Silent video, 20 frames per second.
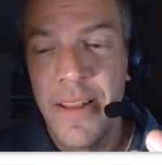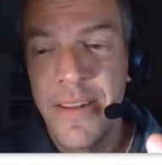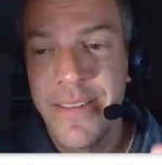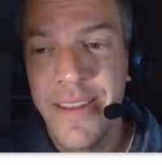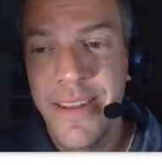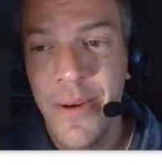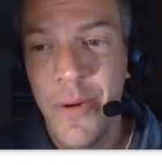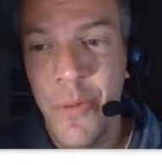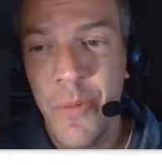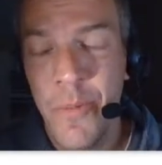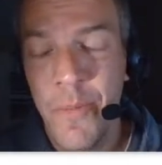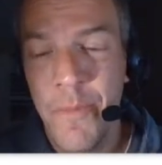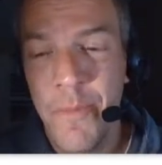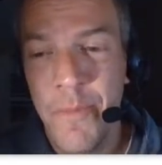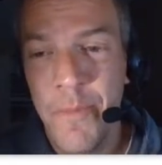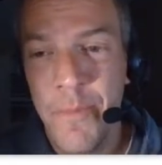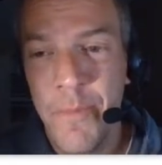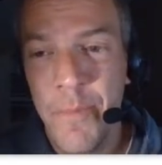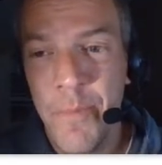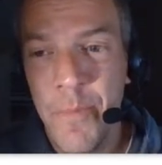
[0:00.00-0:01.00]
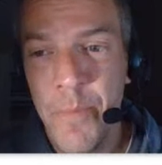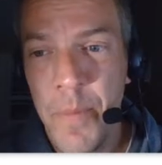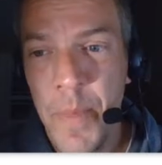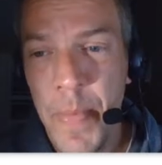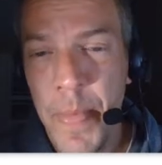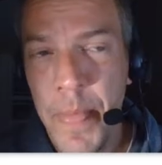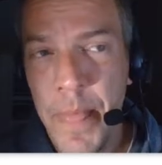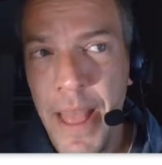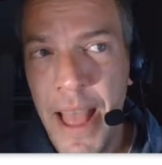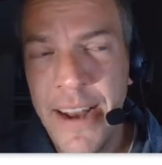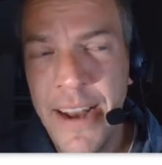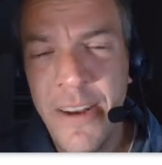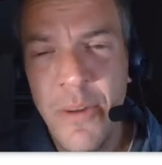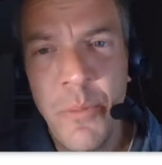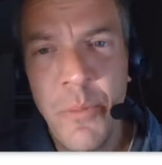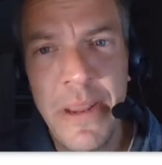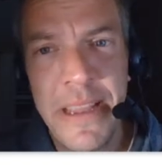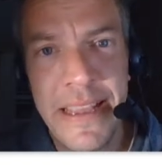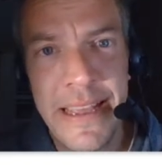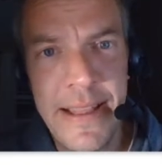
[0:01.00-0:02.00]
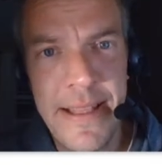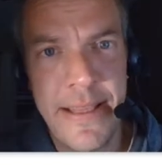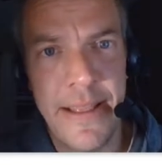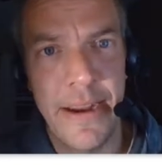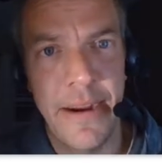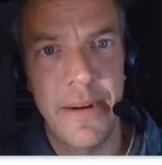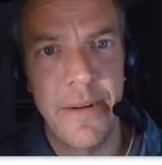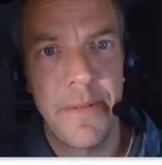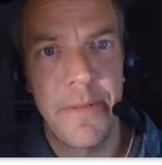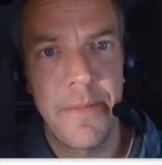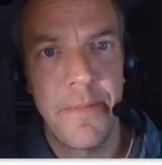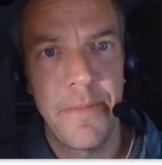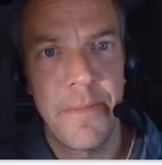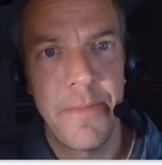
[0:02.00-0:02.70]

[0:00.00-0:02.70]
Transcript: So how did we get there?